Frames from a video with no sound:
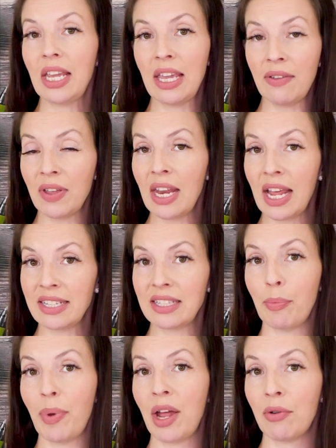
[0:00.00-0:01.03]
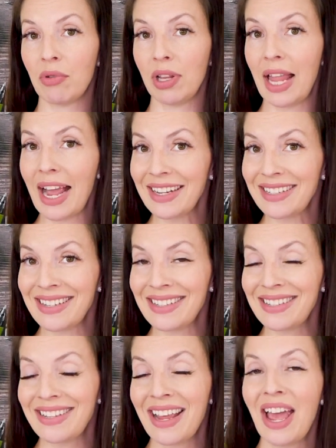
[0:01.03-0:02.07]
even as the pen
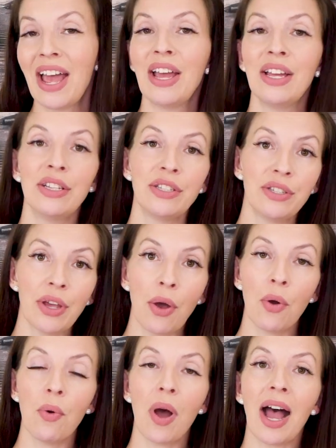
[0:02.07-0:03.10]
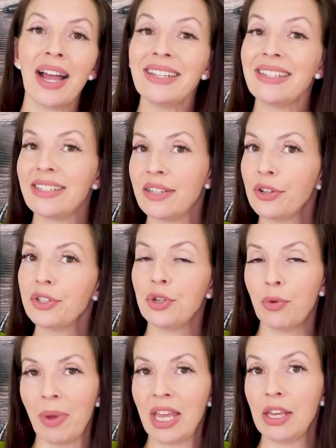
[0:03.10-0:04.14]
relaxes. So I still do
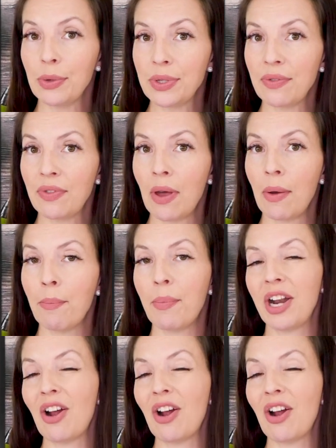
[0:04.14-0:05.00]
make use of them, but